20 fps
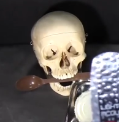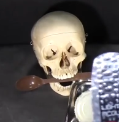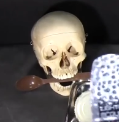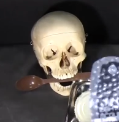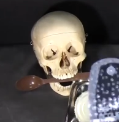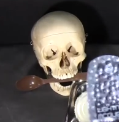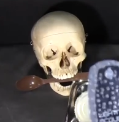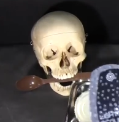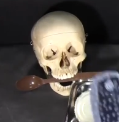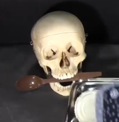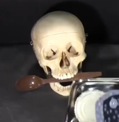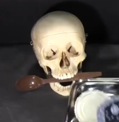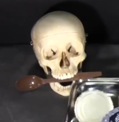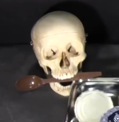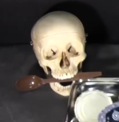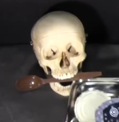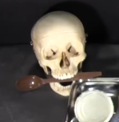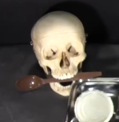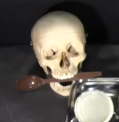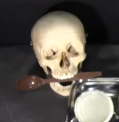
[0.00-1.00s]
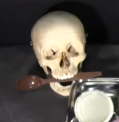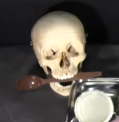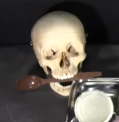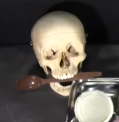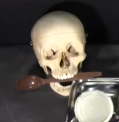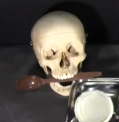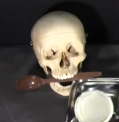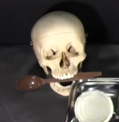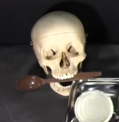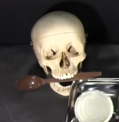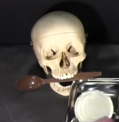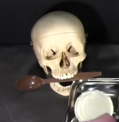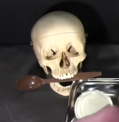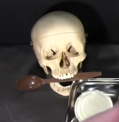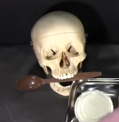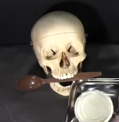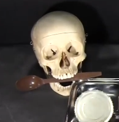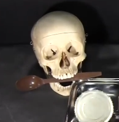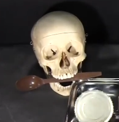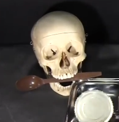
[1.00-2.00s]

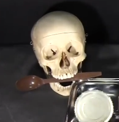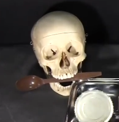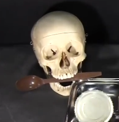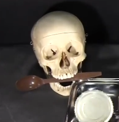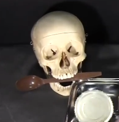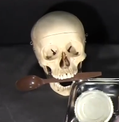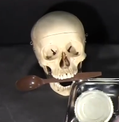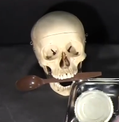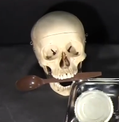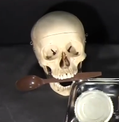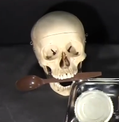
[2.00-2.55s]
(silence)